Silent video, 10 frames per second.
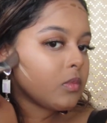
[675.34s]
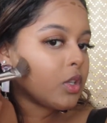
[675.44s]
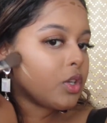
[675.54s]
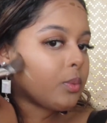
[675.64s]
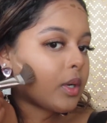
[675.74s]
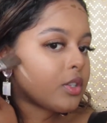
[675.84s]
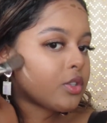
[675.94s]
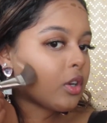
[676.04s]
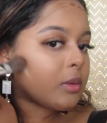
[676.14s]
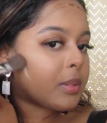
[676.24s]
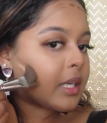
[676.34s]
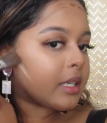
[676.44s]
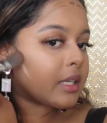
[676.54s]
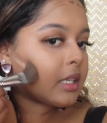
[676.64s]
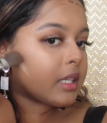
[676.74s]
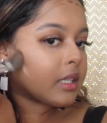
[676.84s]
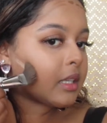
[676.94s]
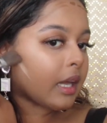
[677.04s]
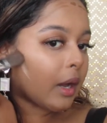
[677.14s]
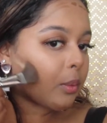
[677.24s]
you want to start blending
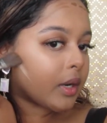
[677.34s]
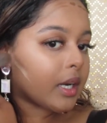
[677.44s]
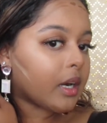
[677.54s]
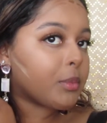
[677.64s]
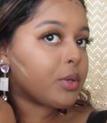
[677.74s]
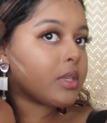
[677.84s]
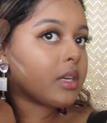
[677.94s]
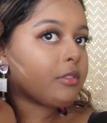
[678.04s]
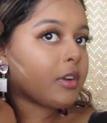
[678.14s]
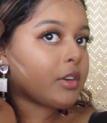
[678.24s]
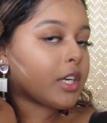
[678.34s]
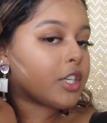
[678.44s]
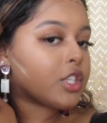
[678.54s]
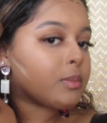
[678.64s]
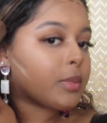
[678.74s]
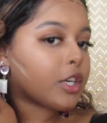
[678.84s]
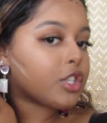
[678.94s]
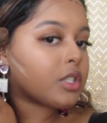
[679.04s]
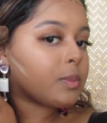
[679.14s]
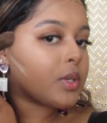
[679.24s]
in that one, and I'm using a foundation brush
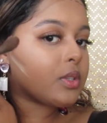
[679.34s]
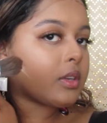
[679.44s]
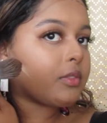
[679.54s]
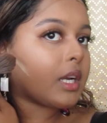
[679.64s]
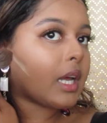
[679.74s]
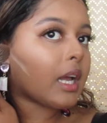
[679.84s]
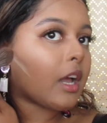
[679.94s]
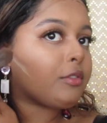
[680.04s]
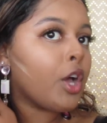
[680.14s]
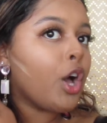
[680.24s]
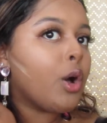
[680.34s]
just because I feel like I have